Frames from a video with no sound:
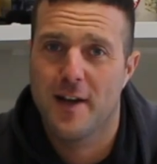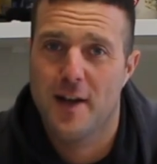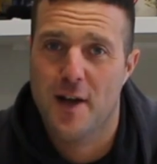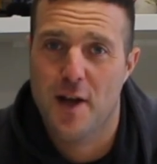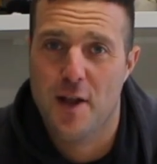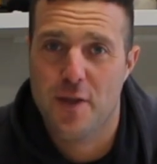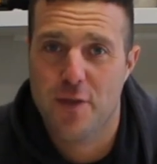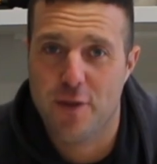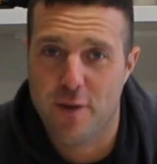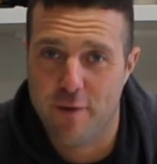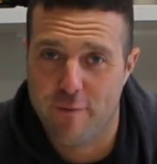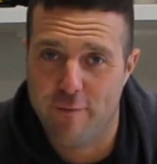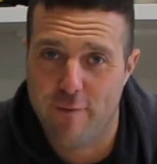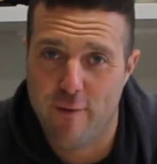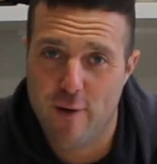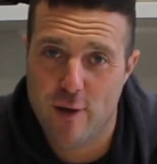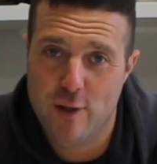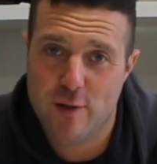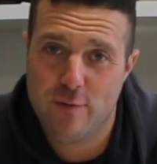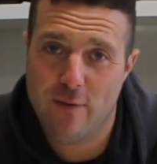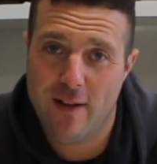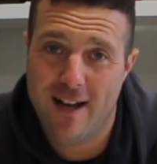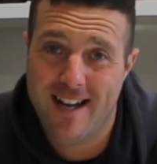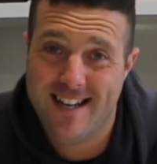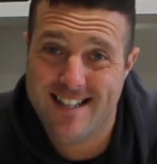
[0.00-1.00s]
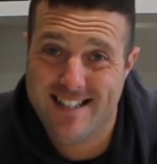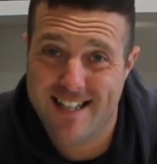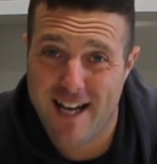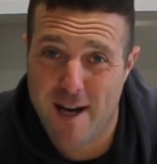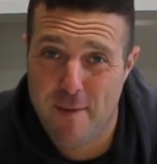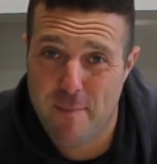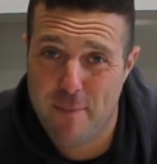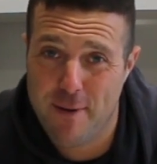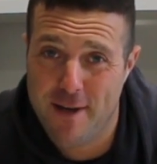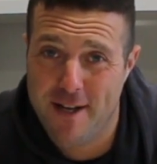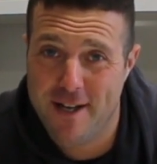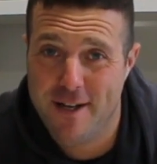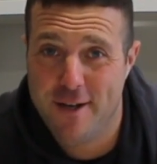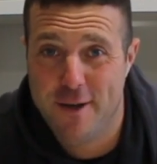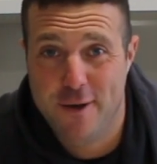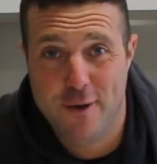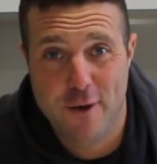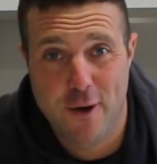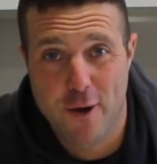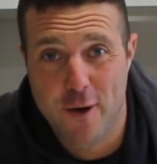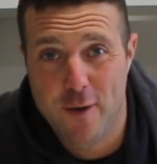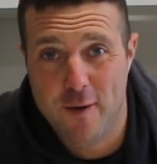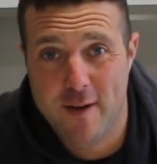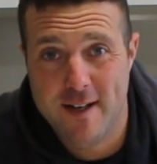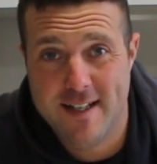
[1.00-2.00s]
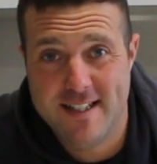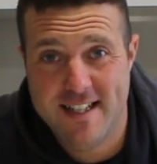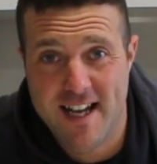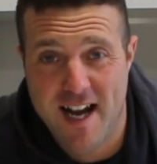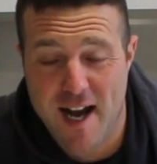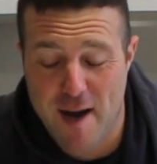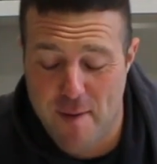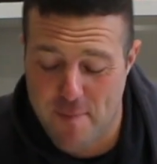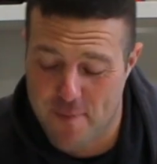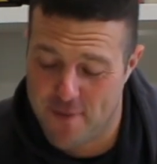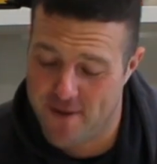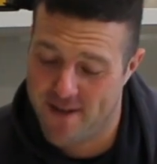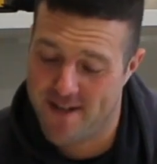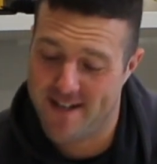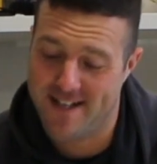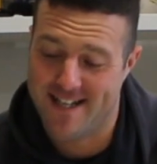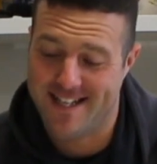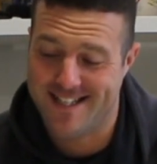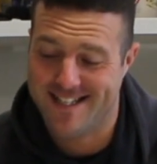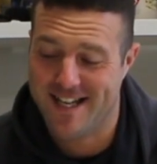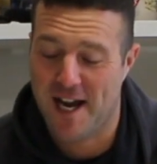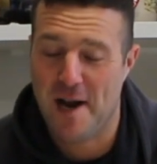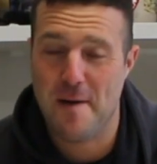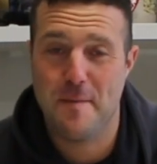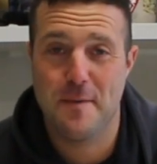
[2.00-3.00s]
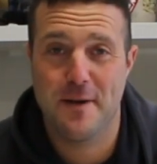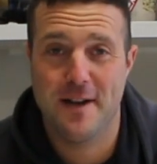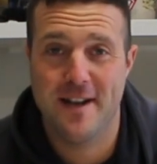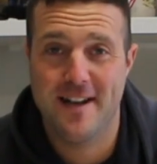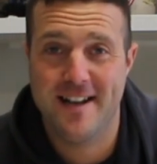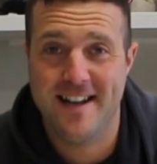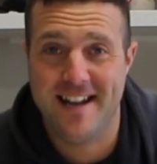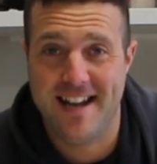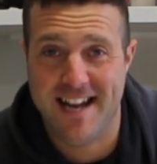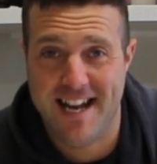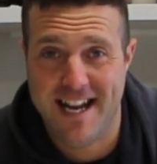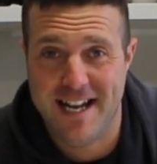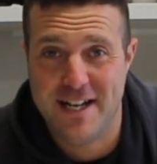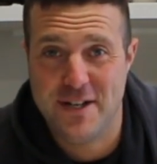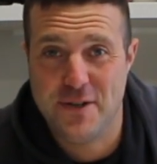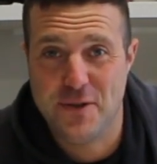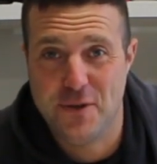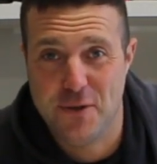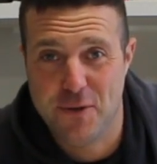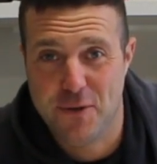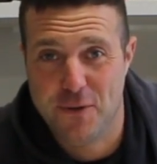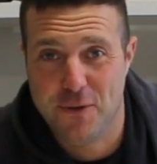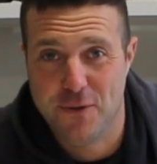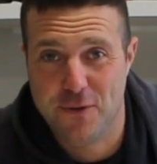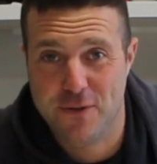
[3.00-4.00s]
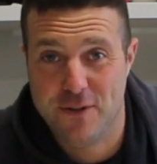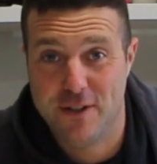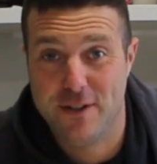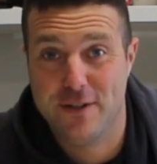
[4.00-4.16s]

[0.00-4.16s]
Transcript: The first flight is happening, and not only is it happening, it's happening indoors.